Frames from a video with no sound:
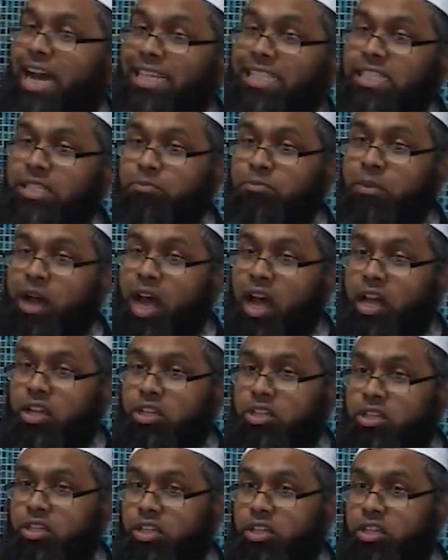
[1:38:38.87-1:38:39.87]

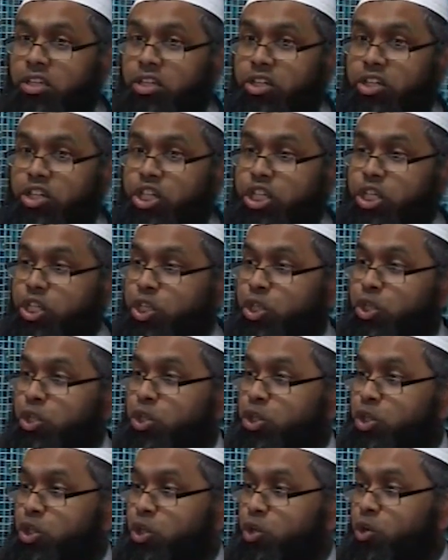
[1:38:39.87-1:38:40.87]
Asma, she used to
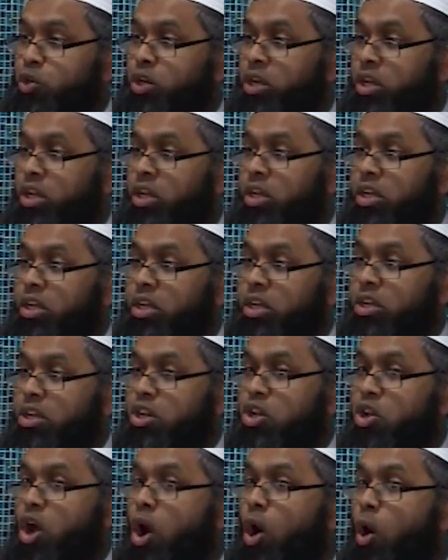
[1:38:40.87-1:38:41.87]
do
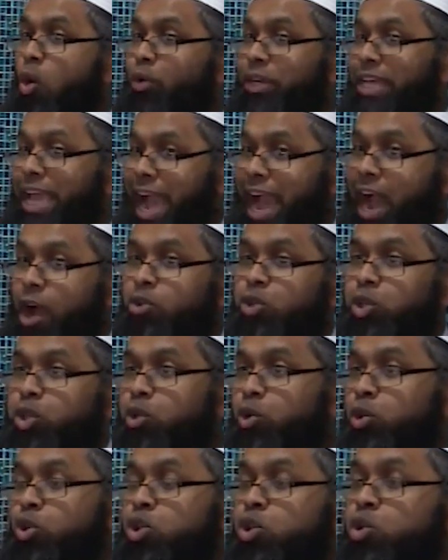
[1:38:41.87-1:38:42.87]
not only
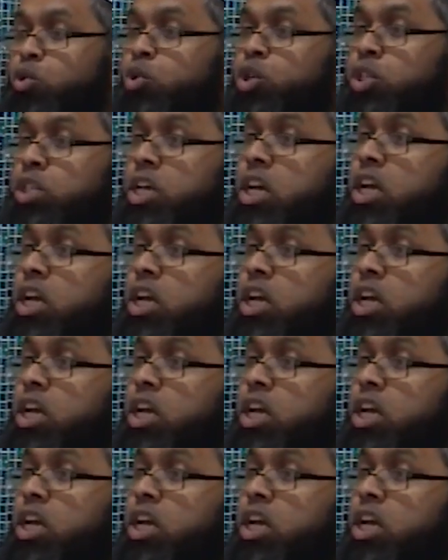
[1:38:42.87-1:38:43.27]
household chores,